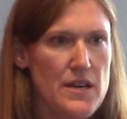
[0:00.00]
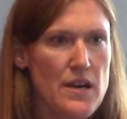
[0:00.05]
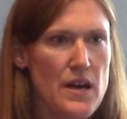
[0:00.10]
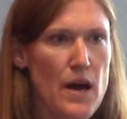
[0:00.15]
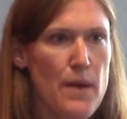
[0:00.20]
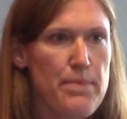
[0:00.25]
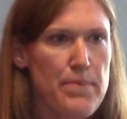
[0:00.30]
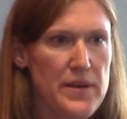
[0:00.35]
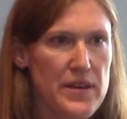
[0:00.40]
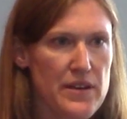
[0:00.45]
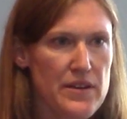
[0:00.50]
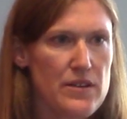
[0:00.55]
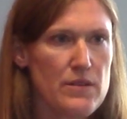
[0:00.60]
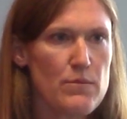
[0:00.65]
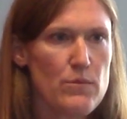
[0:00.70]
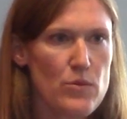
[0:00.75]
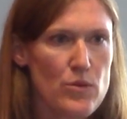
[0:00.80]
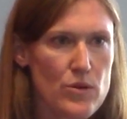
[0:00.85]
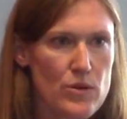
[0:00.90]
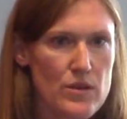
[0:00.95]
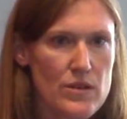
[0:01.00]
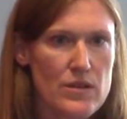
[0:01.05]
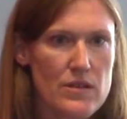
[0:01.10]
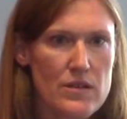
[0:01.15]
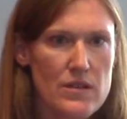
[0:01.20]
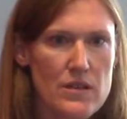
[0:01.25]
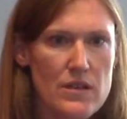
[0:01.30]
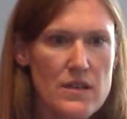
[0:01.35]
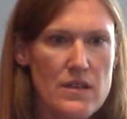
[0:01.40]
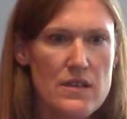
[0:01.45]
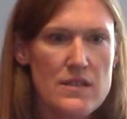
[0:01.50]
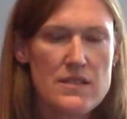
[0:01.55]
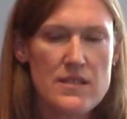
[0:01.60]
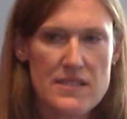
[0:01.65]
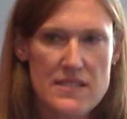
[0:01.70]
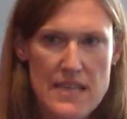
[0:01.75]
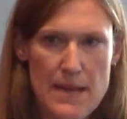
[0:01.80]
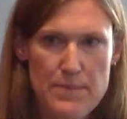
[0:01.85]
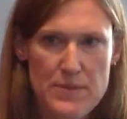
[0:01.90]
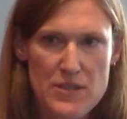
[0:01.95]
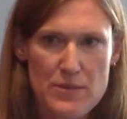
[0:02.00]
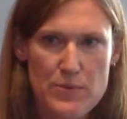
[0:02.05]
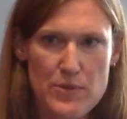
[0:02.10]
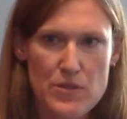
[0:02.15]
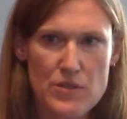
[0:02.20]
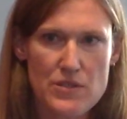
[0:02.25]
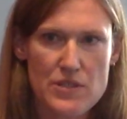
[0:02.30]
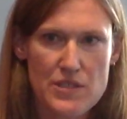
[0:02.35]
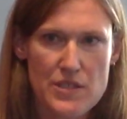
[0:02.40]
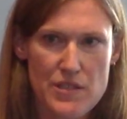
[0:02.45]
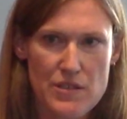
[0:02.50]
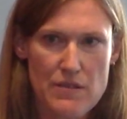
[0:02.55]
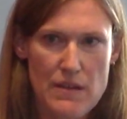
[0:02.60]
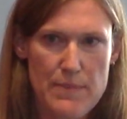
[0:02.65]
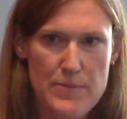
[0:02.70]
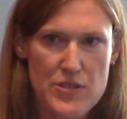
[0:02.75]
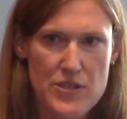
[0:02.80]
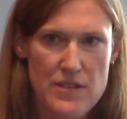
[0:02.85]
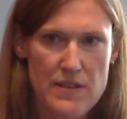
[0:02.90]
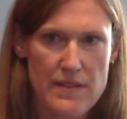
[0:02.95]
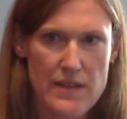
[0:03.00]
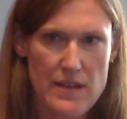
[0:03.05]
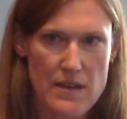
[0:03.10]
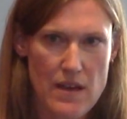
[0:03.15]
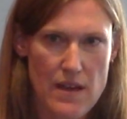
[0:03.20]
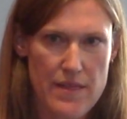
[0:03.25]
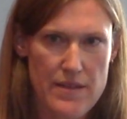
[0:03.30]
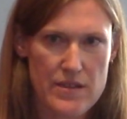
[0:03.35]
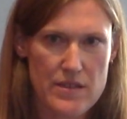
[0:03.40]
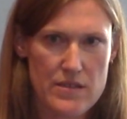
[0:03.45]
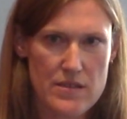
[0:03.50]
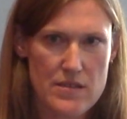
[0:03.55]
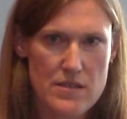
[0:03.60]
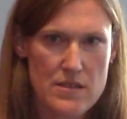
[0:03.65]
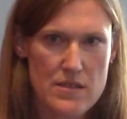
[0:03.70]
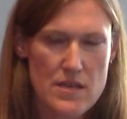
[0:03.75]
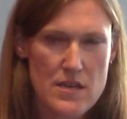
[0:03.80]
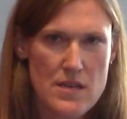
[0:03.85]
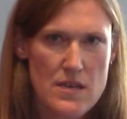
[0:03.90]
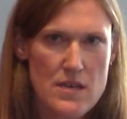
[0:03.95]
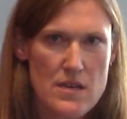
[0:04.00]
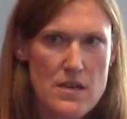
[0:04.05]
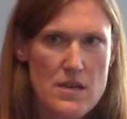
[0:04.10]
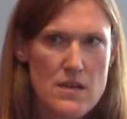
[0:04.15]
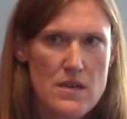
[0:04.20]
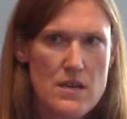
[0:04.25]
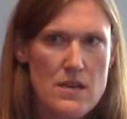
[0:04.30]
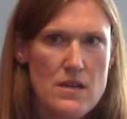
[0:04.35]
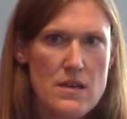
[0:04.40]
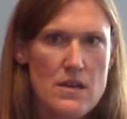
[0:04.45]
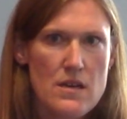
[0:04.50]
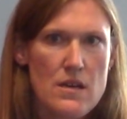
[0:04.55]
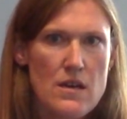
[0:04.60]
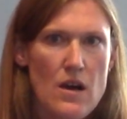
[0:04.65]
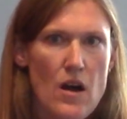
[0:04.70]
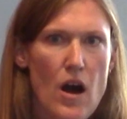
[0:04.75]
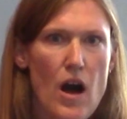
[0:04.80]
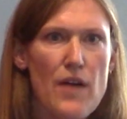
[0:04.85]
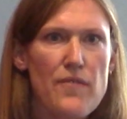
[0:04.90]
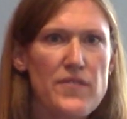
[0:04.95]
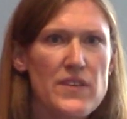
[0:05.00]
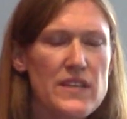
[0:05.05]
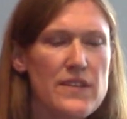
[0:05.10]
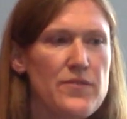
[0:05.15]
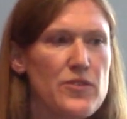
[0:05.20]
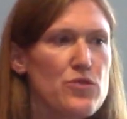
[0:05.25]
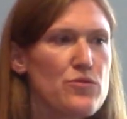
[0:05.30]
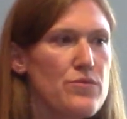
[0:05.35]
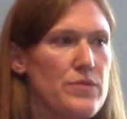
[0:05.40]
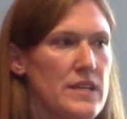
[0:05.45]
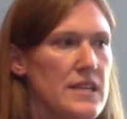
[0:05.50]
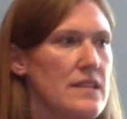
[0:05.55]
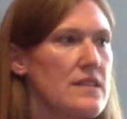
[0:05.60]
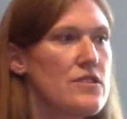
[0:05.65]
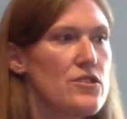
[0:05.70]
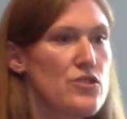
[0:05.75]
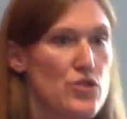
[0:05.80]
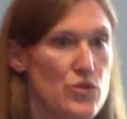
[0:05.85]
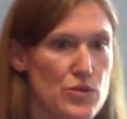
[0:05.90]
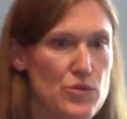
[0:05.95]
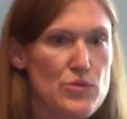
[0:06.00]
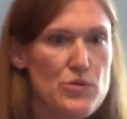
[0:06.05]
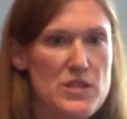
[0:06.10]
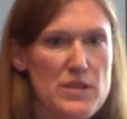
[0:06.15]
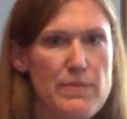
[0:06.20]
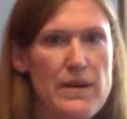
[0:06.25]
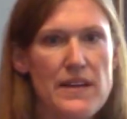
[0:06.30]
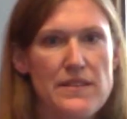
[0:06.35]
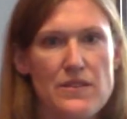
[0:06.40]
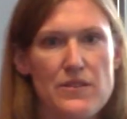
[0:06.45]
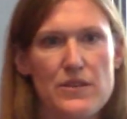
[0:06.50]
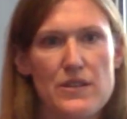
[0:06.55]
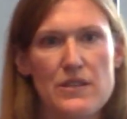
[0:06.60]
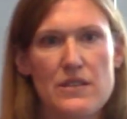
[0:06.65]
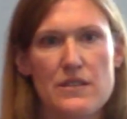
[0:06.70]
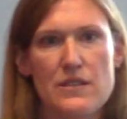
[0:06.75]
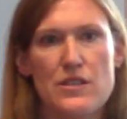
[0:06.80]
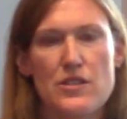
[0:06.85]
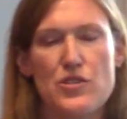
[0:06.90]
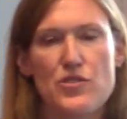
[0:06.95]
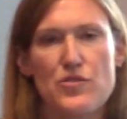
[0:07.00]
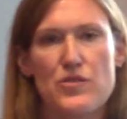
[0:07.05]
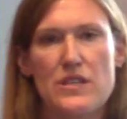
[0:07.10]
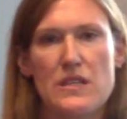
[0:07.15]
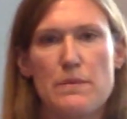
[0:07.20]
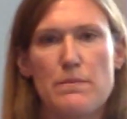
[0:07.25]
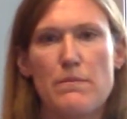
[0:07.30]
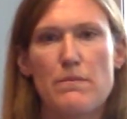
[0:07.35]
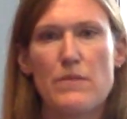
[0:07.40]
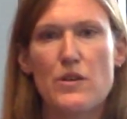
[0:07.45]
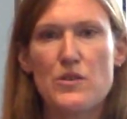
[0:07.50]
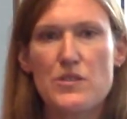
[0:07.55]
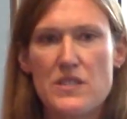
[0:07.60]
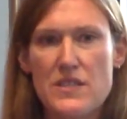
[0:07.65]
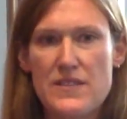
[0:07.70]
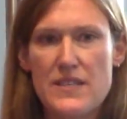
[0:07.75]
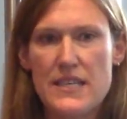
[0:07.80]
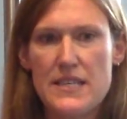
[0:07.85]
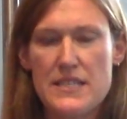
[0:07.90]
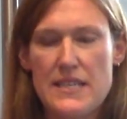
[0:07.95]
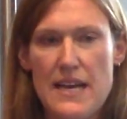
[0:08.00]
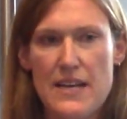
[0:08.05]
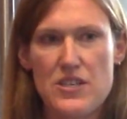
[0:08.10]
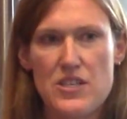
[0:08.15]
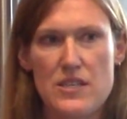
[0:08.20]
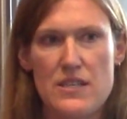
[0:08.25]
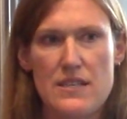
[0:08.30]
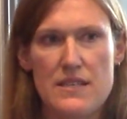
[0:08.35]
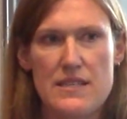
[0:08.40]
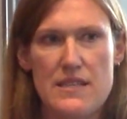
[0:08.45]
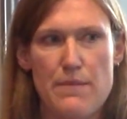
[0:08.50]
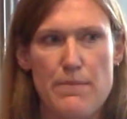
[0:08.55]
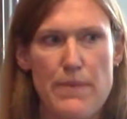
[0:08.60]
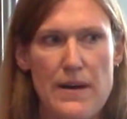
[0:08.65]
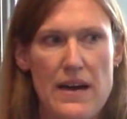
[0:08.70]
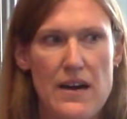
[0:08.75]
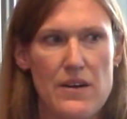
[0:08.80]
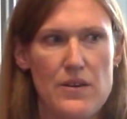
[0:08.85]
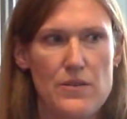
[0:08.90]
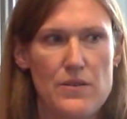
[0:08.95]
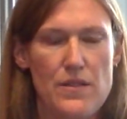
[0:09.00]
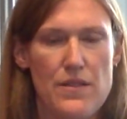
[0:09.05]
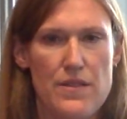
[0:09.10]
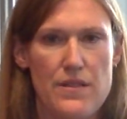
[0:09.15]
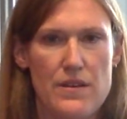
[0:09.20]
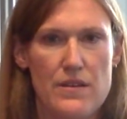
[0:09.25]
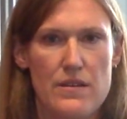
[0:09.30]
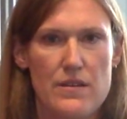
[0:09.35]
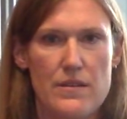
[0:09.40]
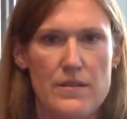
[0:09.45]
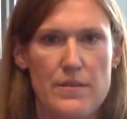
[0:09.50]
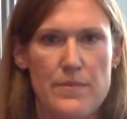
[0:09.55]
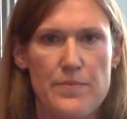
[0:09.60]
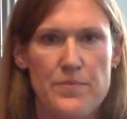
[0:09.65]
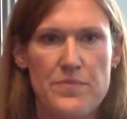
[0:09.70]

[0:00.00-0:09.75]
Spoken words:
appear more susceptible to corruption than others. Often if you read the news about the oil industry, most of the attention is about the